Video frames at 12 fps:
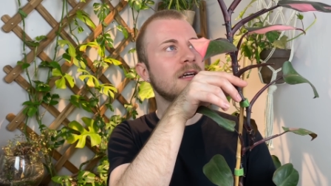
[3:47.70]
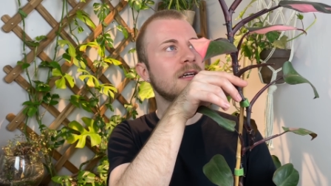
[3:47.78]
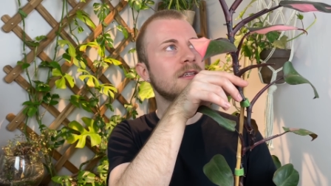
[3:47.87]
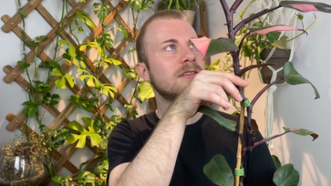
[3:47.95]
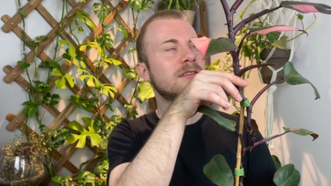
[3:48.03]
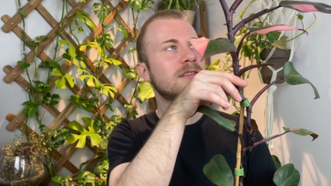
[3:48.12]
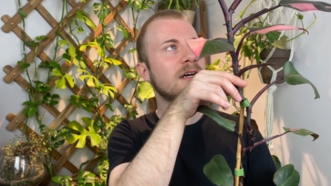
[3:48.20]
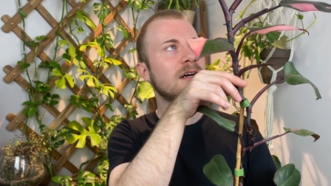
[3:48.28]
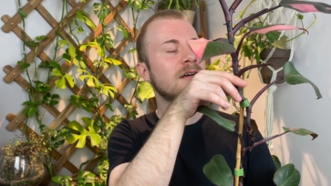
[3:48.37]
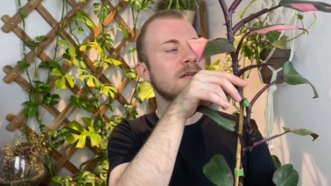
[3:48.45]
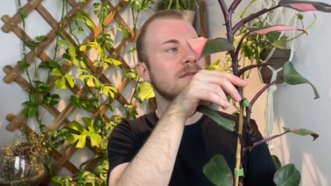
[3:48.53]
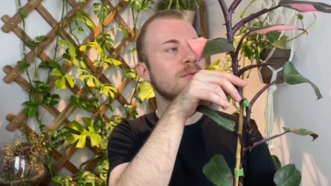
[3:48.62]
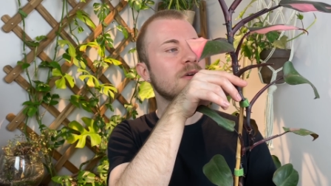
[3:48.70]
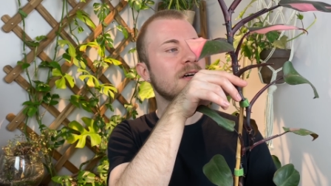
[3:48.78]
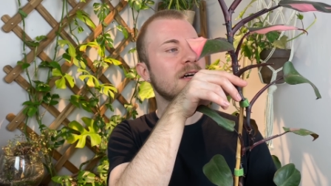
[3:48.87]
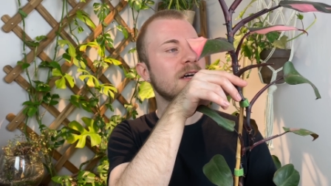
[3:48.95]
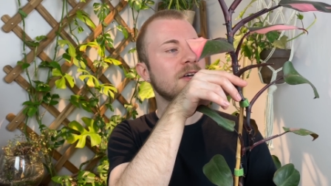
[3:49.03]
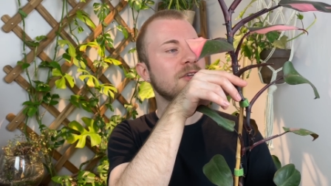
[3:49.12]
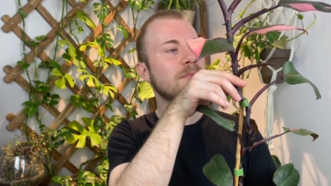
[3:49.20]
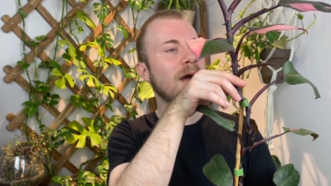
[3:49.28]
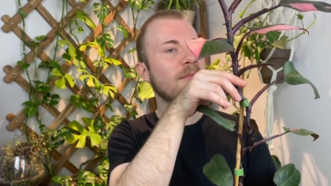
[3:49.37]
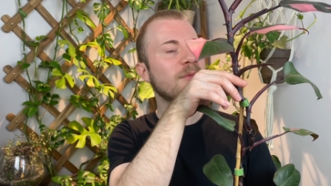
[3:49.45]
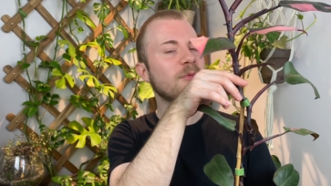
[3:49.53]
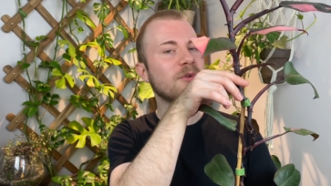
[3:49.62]
so you
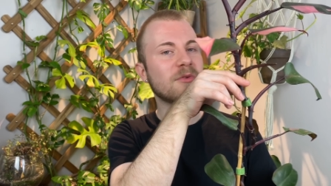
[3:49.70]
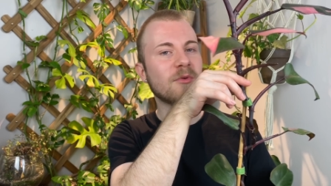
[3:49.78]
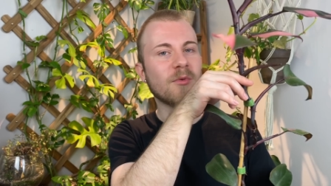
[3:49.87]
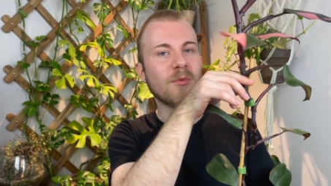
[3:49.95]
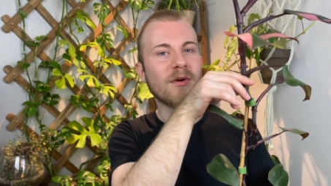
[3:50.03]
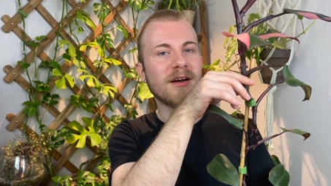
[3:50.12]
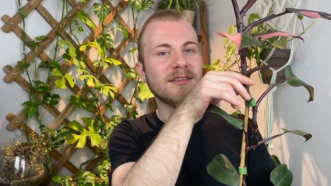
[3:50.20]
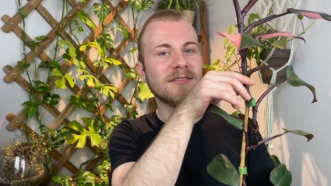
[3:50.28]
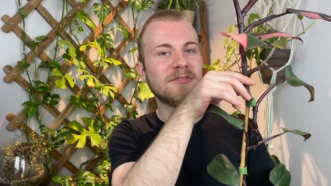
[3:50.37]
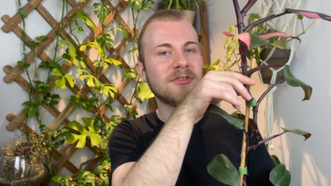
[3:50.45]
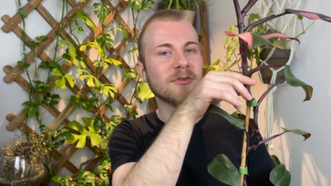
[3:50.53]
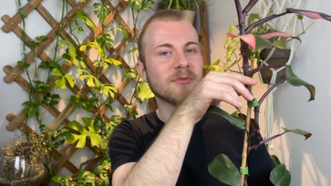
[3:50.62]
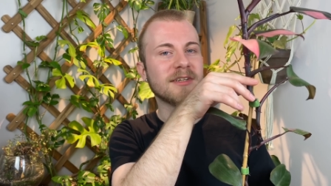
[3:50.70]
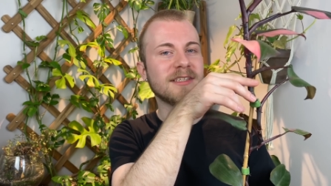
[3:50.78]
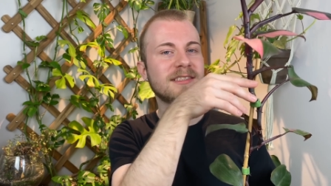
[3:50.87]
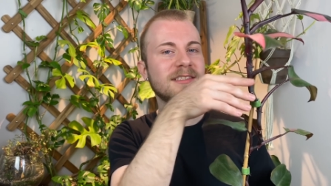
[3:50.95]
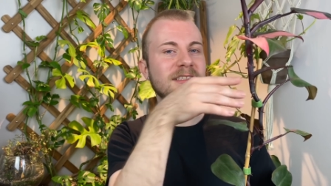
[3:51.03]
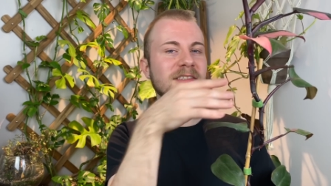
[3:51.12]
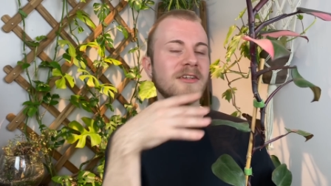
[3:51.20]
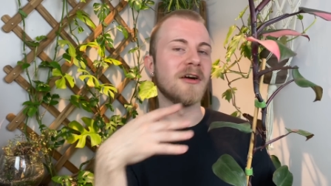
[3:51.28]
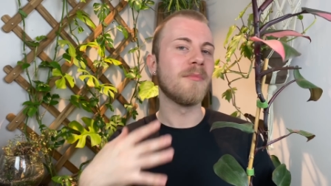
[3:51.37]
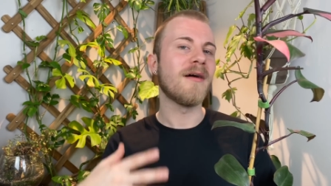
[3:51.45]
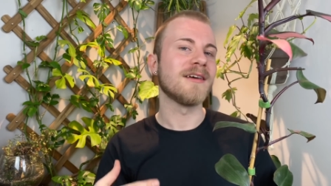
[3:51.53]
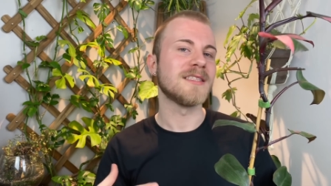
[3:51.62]
probably wouldn't want to risk, you
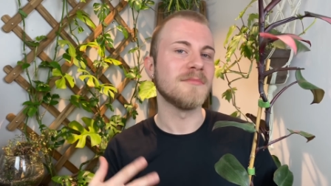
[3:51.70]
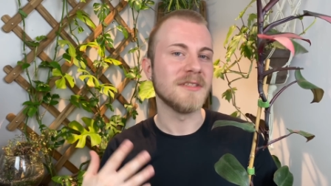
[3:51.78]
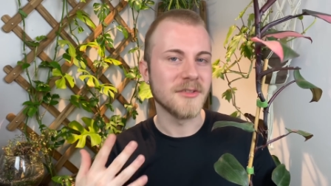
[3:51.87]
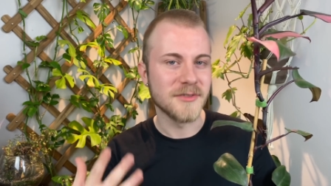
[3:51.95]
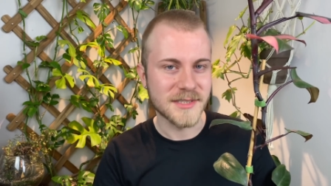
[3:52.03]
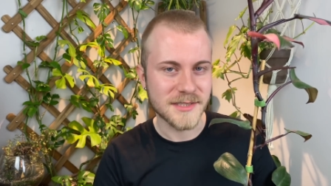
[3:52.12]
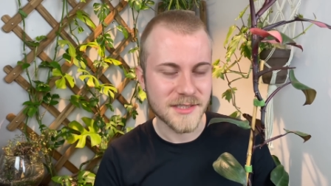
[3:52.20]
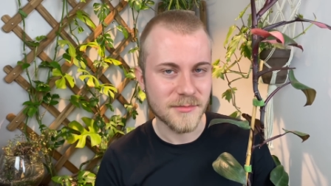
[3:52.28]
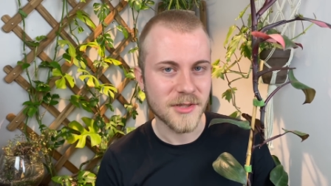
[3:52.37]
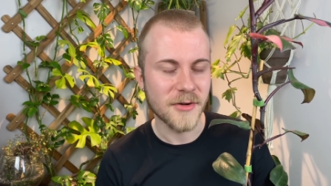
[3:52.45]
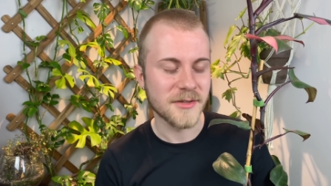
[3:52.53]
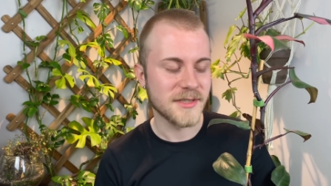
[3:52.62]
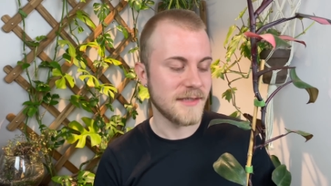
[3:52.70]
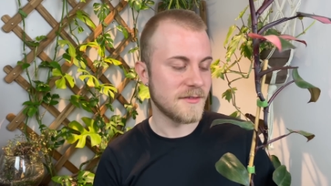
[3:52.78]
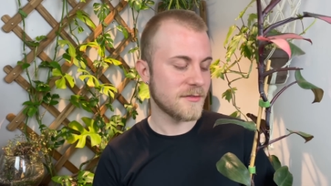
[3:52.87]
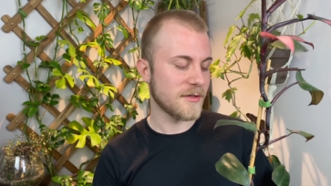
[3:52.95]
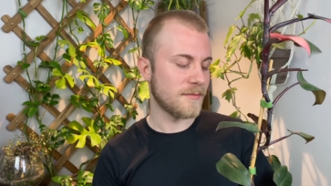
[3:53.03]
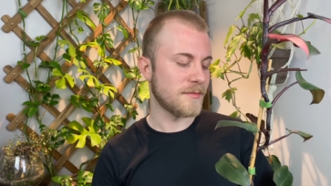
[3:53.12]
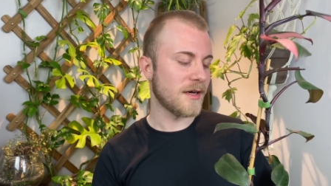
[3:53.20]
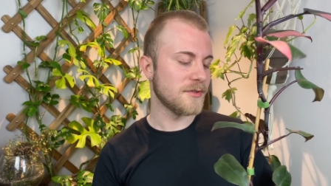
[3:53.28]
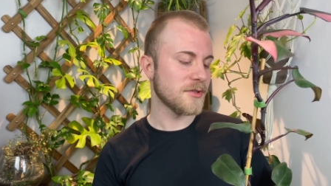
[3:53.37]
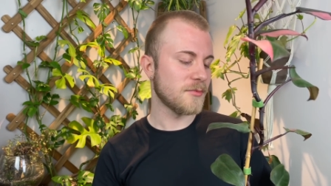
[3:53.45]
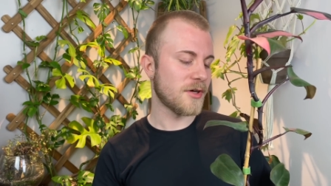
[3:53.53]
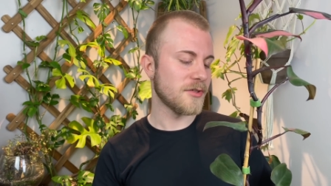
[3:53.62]
know, possibly losing some lower leaves from
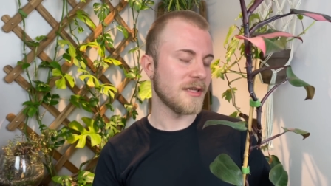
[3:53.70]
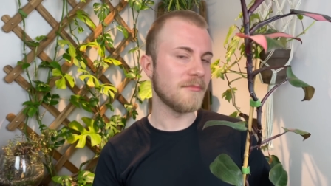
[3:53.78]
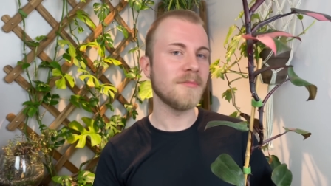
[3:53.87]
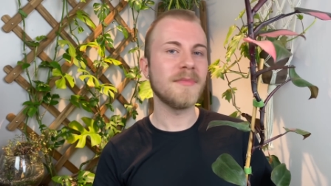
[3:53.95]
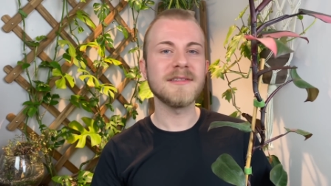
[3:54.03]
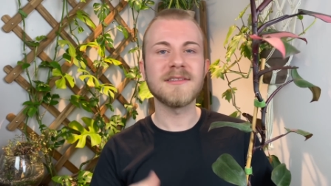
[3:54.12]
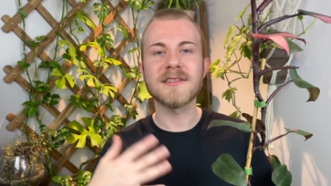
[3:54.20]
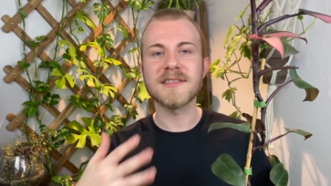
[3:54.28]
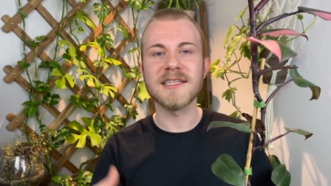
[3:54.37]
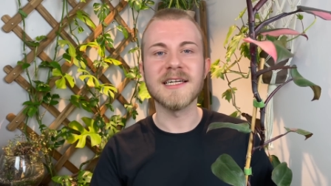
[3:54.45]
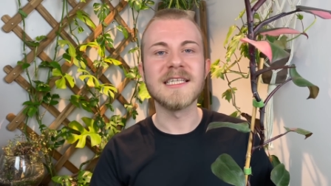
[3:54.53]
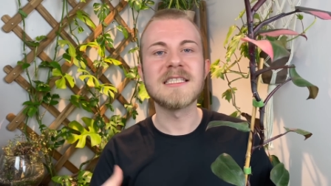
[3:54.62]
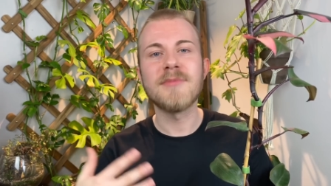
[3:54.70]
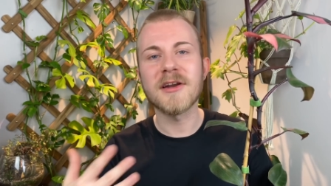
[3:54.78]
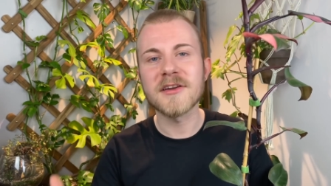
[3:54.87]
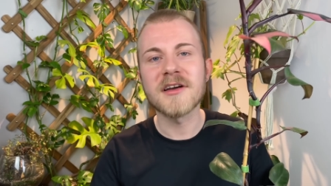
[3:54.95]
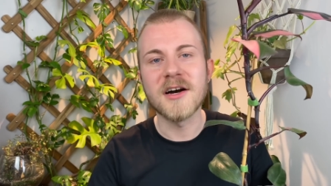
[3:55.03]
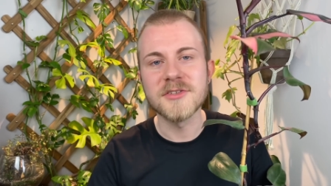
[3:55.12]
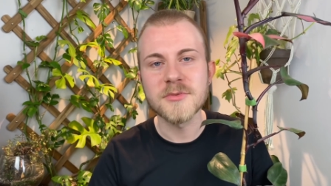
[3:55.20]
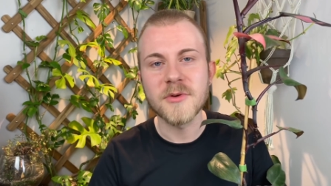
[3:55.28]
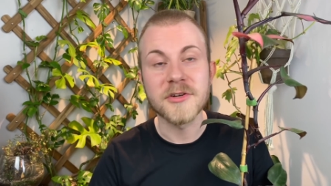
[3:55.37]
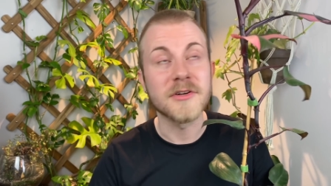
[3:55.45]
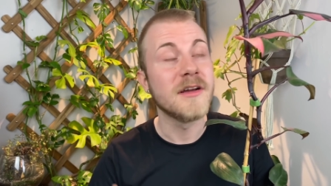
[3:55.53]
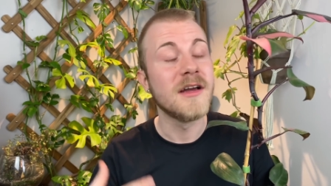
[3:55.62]
underwatering. But basically, it's better to
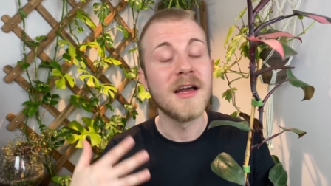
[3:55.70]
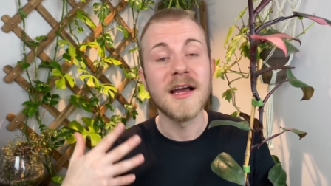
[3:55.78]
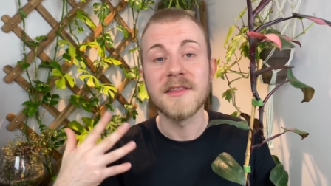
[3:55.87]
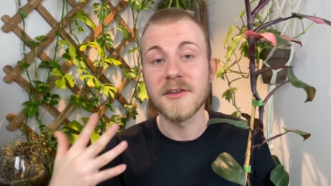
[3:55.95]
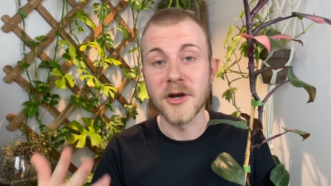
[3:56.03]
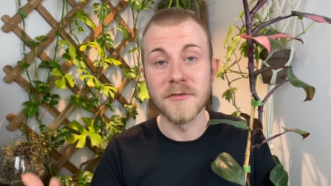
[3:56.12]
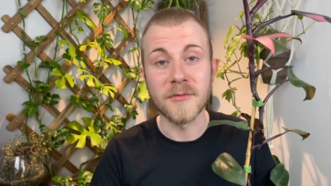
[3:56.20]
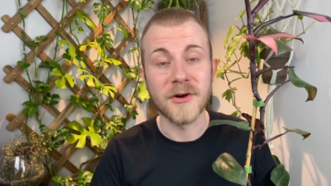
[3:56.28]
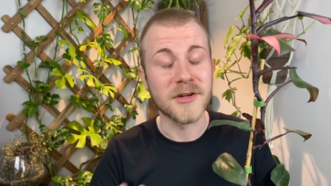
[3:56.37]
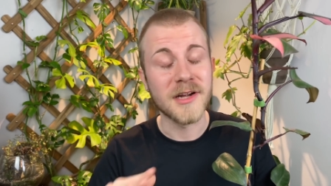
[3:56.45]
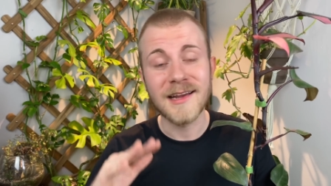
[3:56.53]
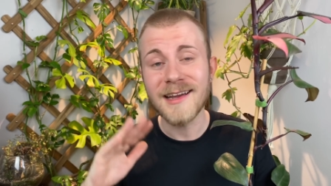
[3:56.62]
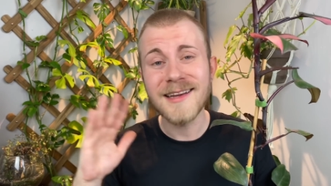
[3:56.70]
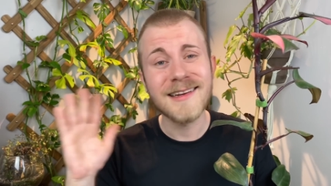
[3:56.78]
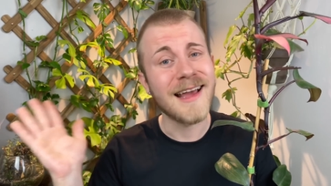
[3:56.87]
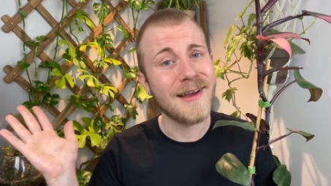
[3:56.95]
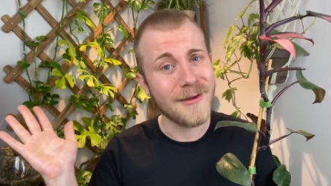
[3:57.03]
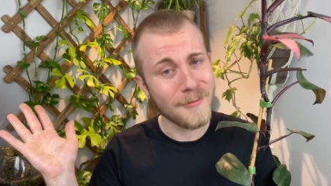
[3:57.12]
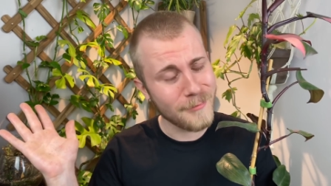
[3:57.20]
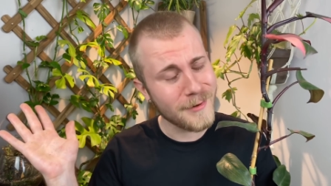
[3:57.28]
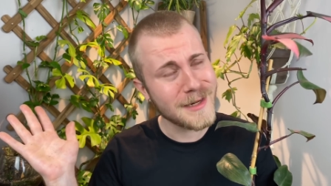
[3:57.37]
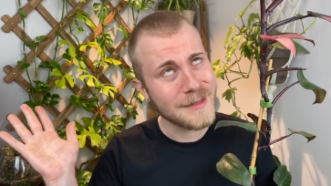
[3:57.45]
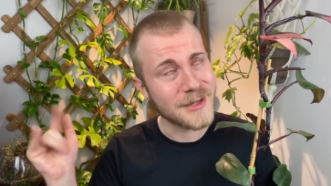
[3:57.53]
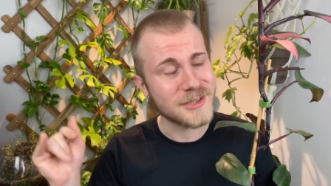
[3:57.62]
underwater than overwater in
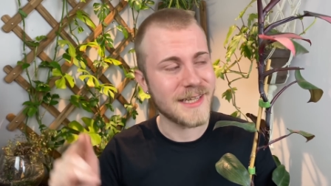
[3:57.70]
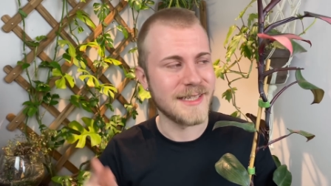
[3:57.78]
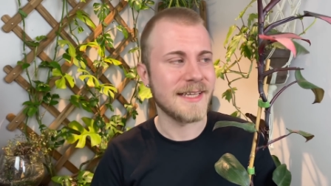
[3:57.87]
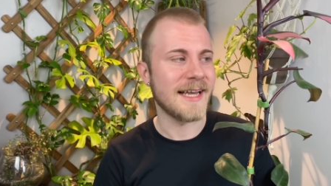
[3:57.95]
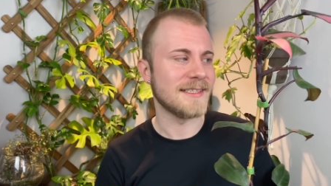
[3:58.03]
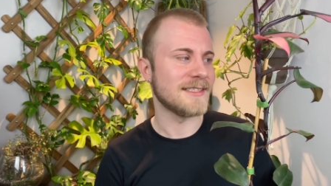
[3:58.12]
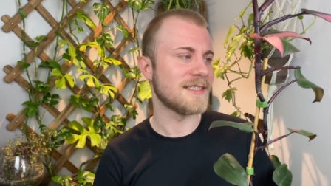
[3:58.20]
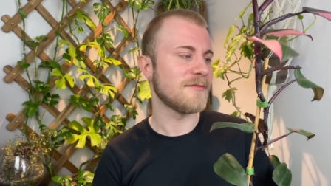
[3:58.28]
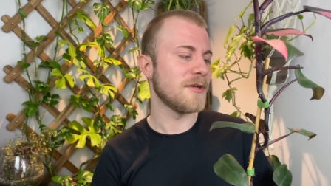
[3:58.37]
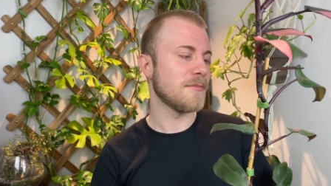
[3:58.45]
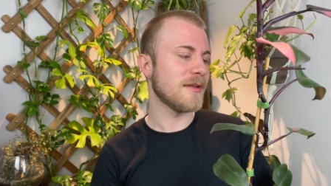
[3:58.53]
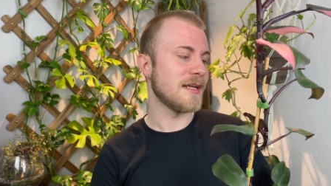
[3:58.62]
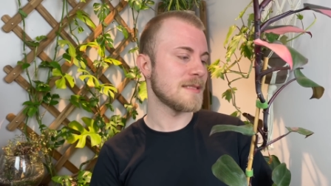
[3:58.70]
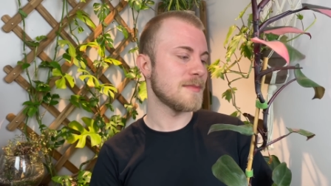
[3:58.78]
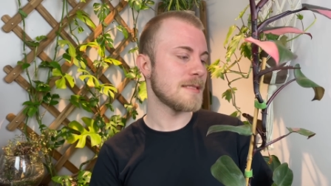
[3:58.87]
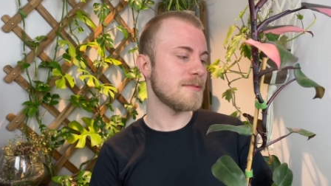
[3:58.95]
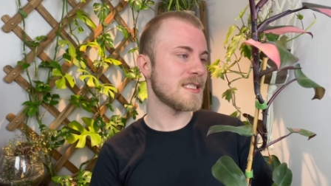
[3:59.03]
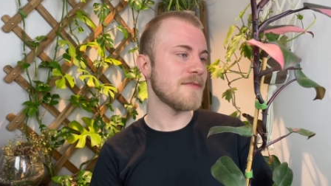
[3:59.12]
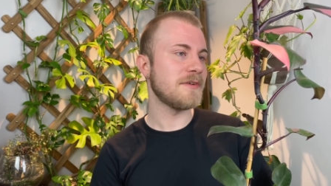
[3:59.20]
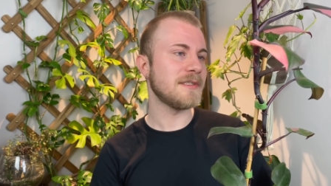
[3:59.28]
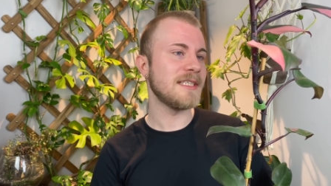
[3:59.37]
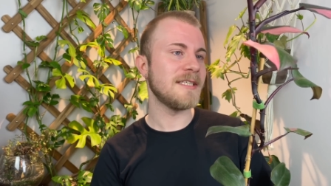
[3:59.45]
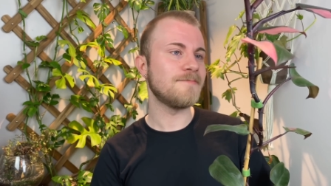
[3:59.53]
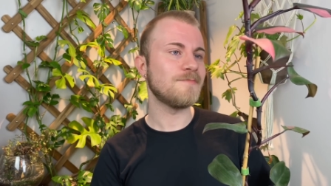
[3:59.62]
pretty much any cases for your plants. But
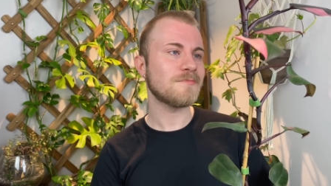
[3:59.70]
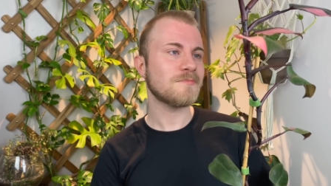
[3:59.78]
specifically